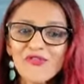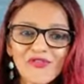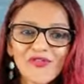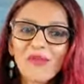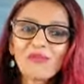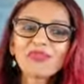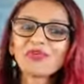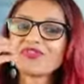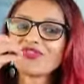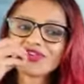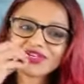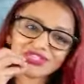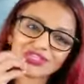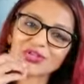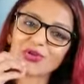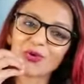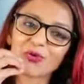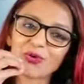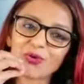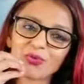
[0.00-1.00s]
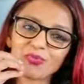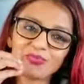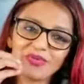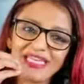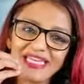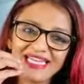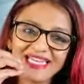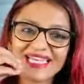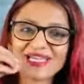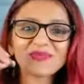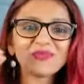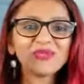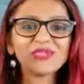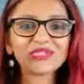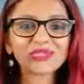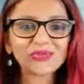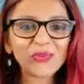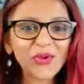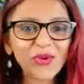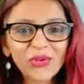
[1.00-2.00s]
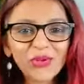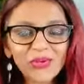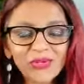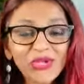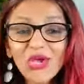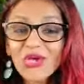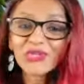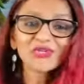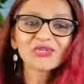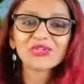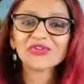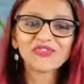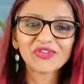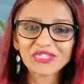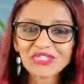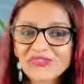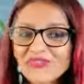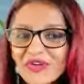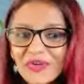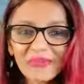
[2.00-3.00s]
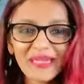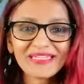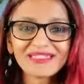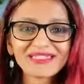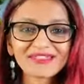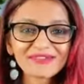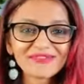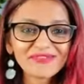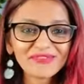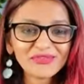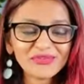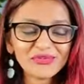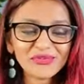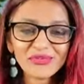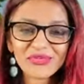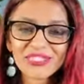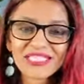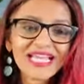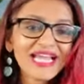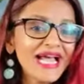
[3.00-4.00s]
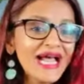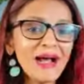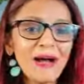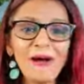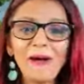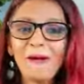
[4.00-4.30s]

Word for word: from the first cocoa bean that we swallowed to the first fermented foods.